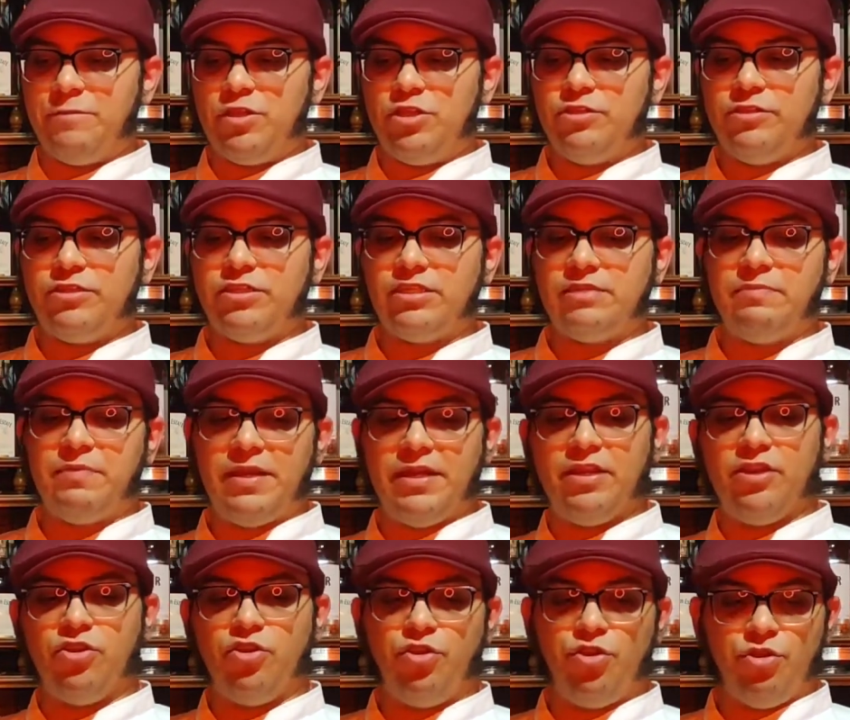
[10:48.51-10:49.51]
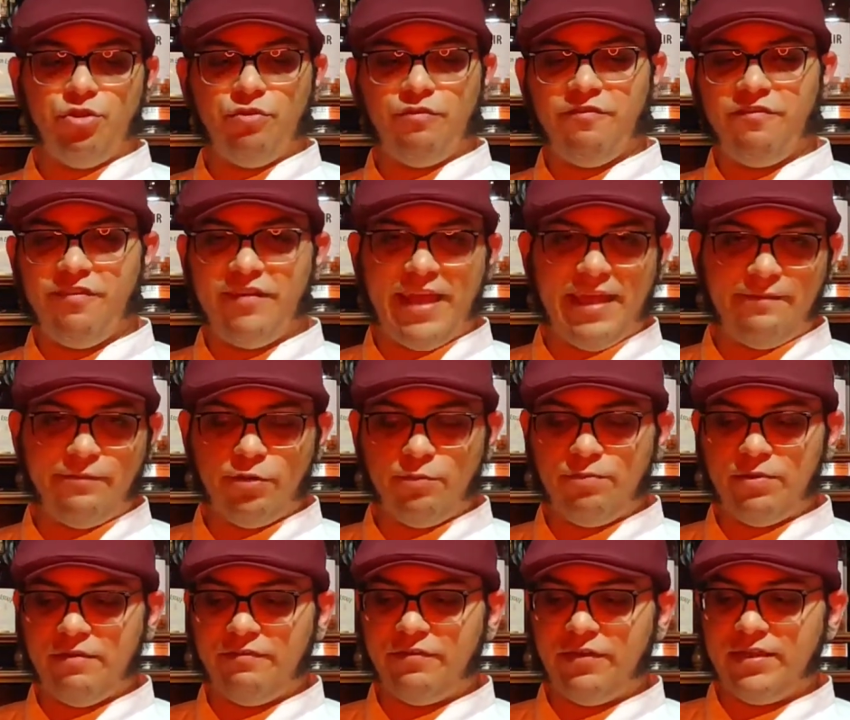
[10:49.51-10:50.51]
Just depending on your flavor
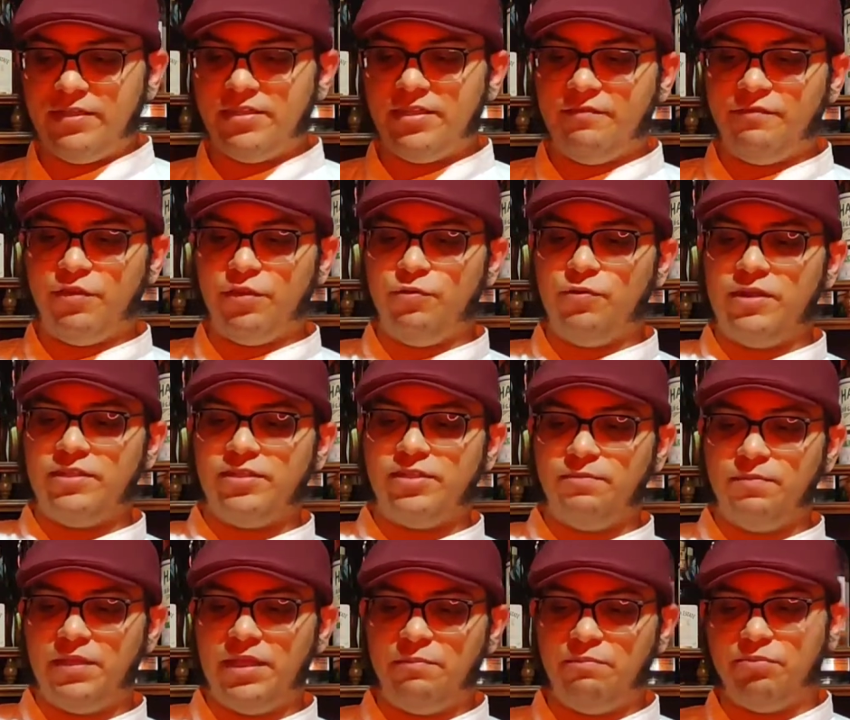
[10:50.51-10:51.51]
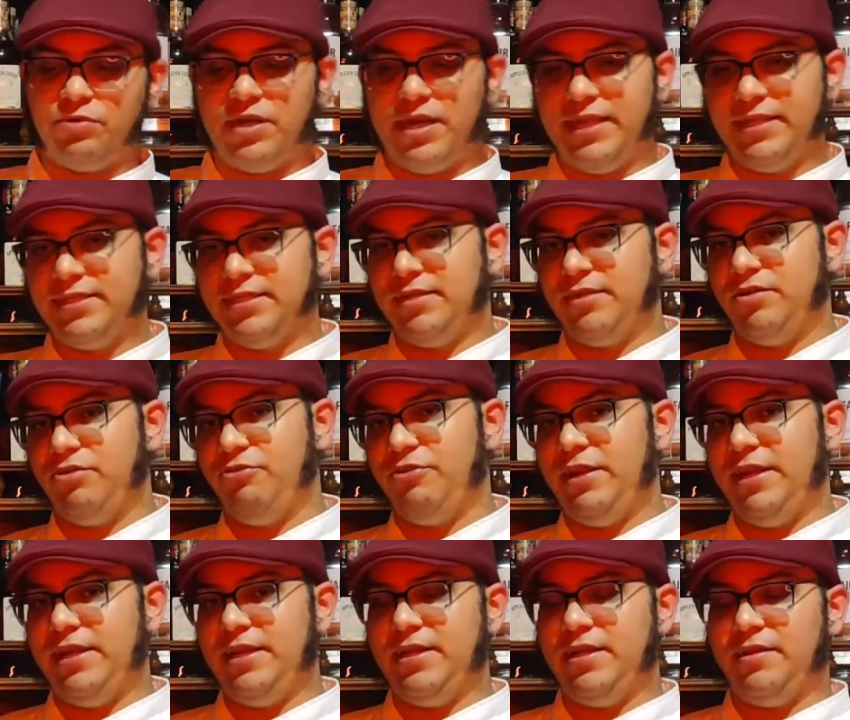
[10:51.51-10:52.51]
preference, if you want something bright and
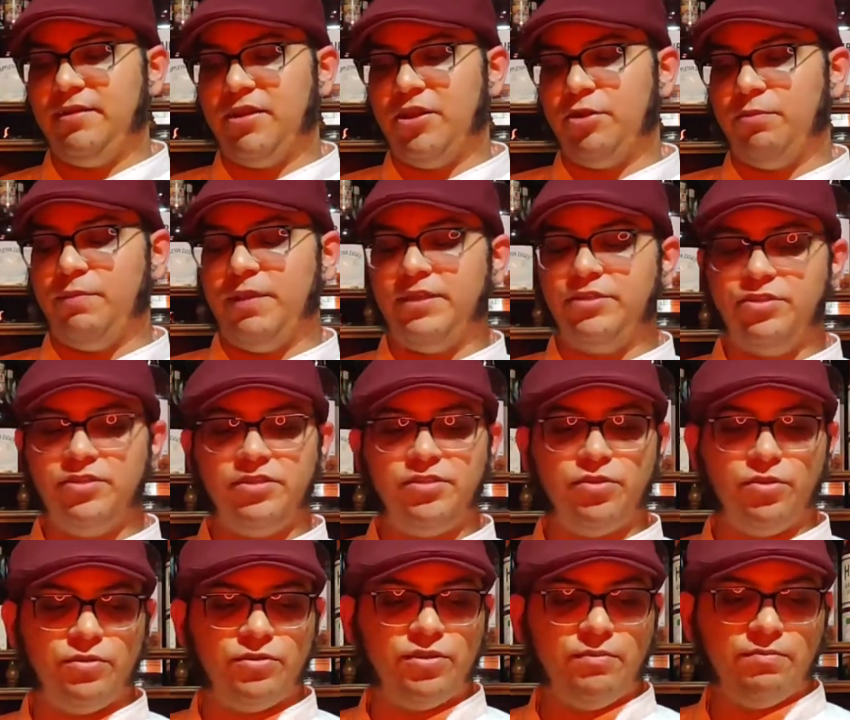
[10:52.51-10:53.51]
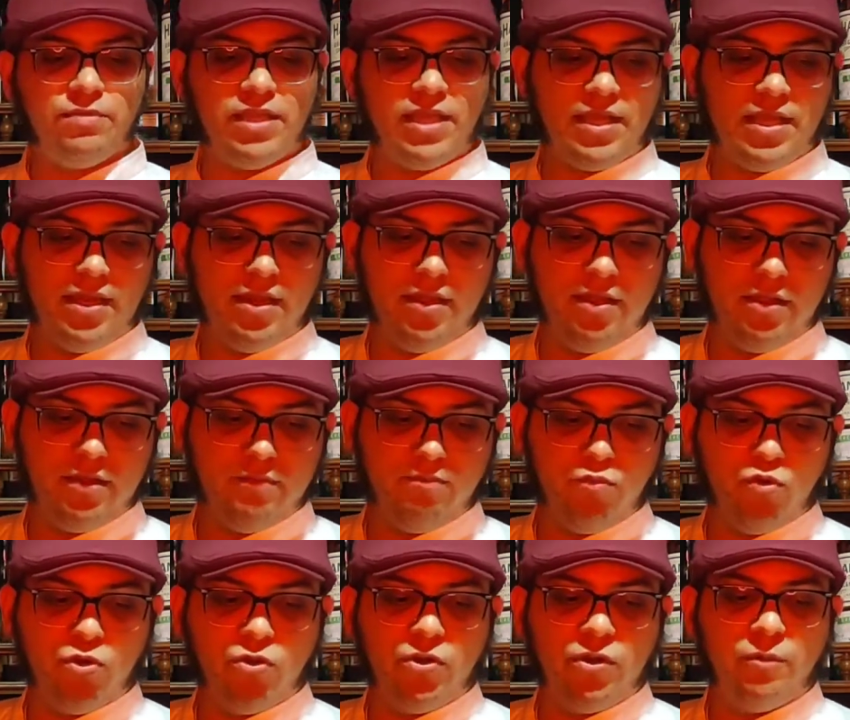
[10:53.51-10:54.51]
green and herbaceous, or something a lot
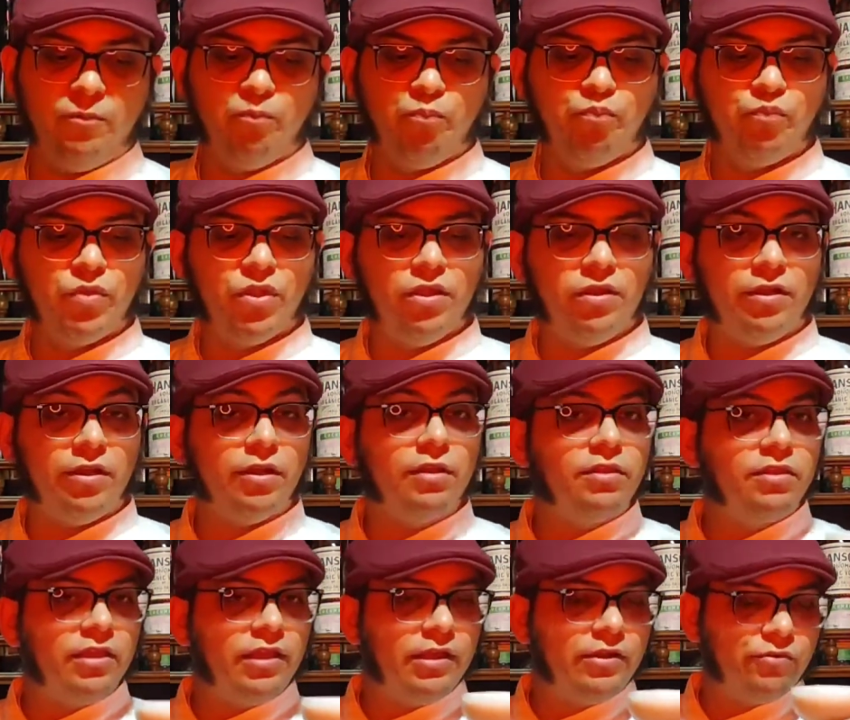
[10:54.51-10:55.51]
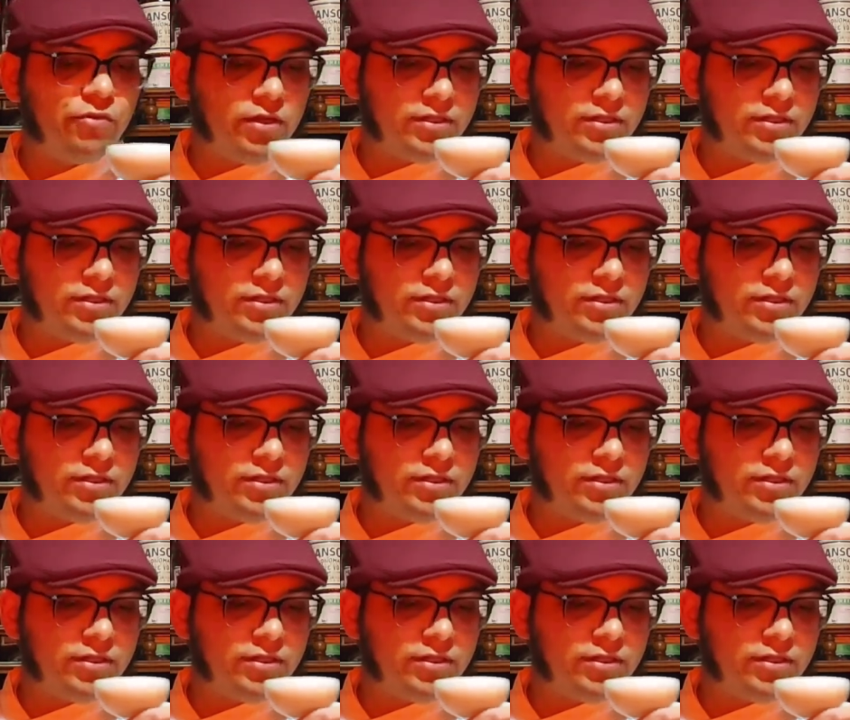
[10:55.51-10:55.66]
more earthy and